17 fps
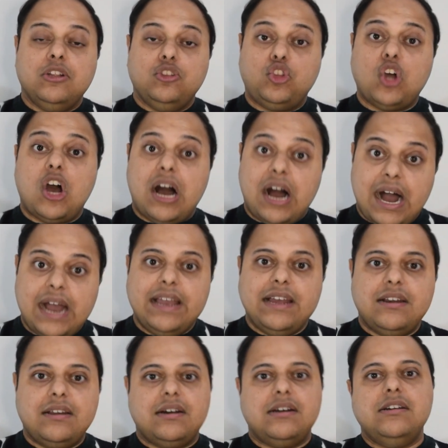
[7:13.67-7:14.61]
The
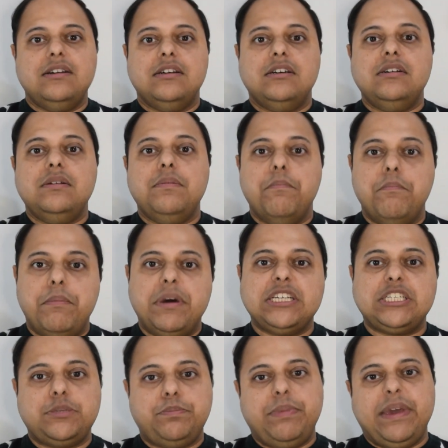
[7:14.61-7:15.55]
higher earner
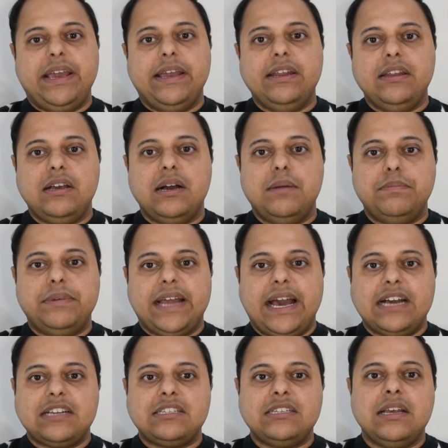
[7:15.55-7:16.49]
must pay income
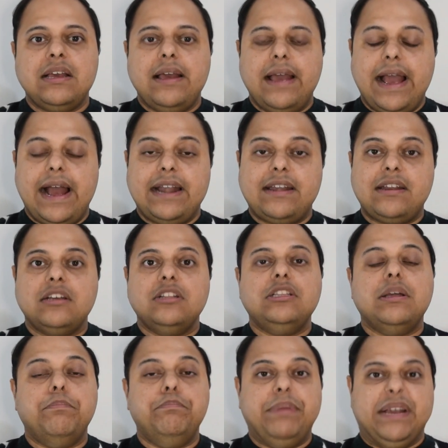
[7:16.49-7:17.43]
tax at
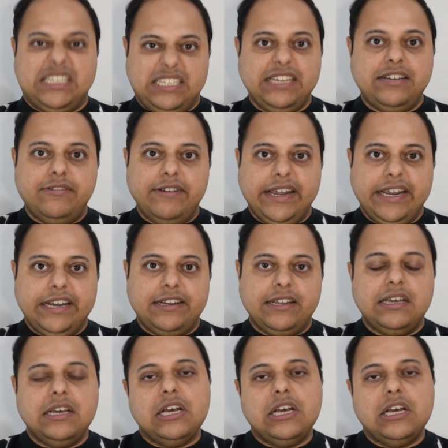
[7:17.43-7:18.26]
the basic rate.